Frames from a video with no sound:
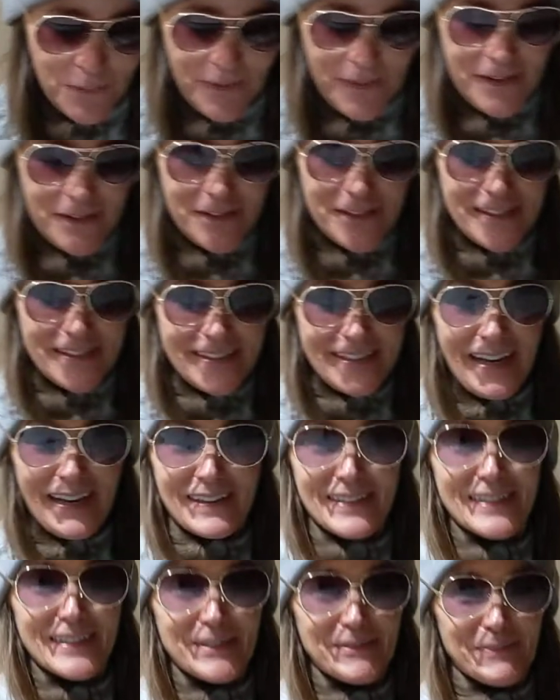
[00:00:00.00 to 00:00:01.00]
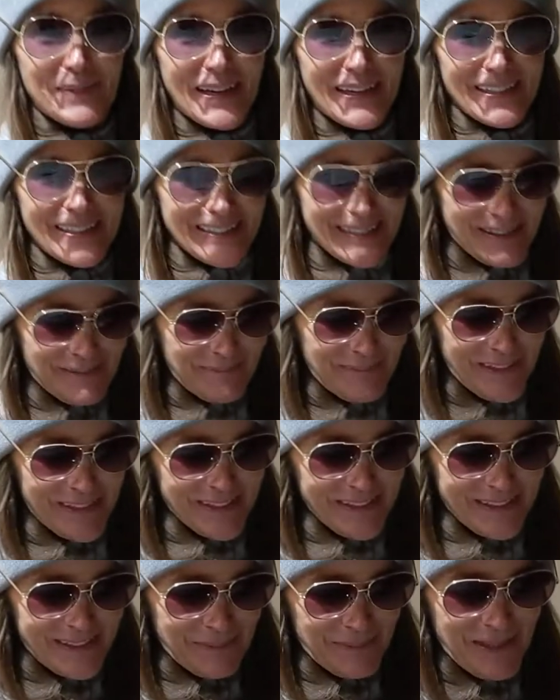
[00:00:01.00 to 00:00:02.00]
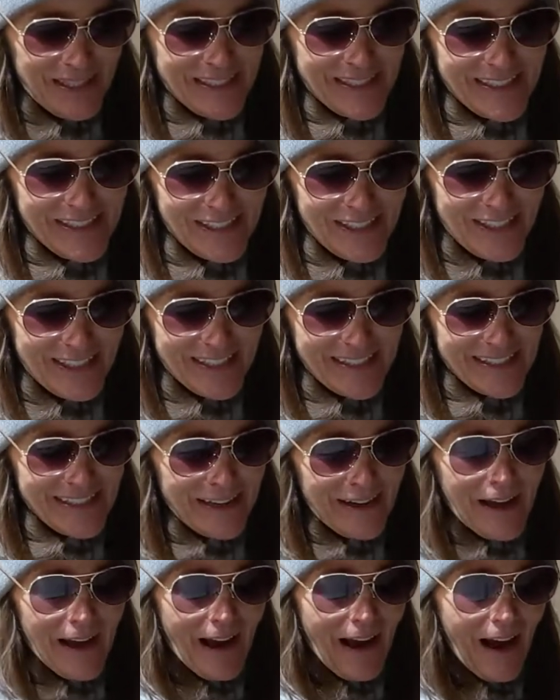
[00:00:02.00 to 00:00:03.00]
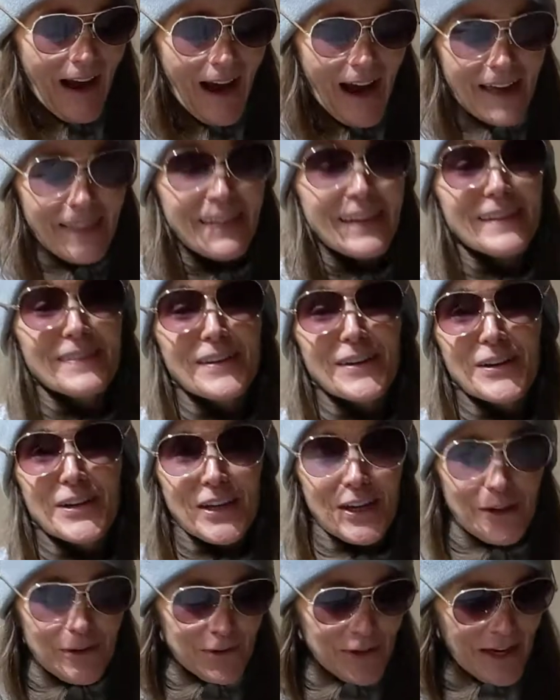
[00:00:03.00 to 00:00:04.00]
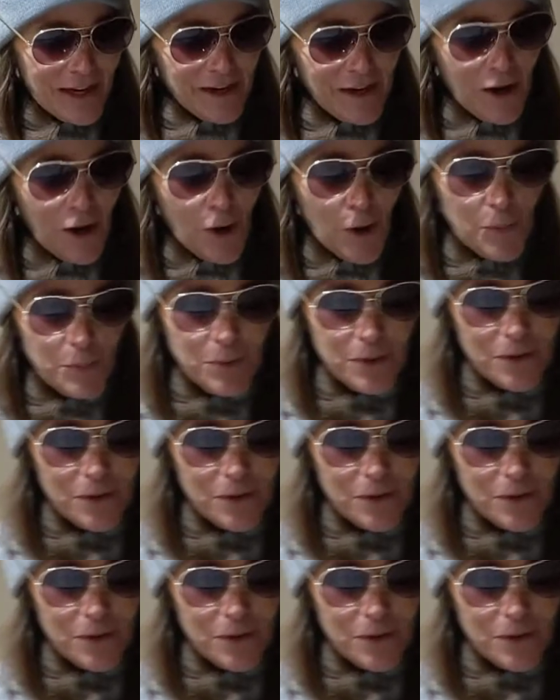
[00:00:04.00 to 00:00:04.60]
with their stout little bodies and muscled appendages? I think they're cute and hope